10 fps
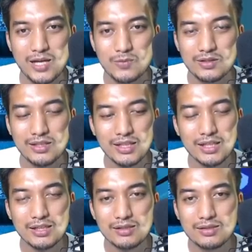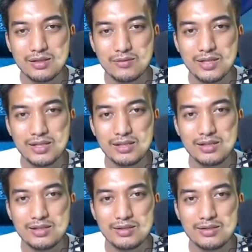one so well
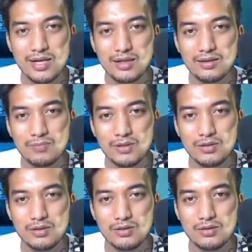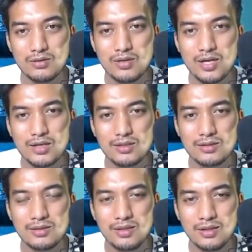there's the dragon the blue
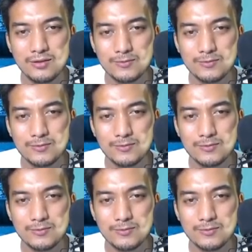dragon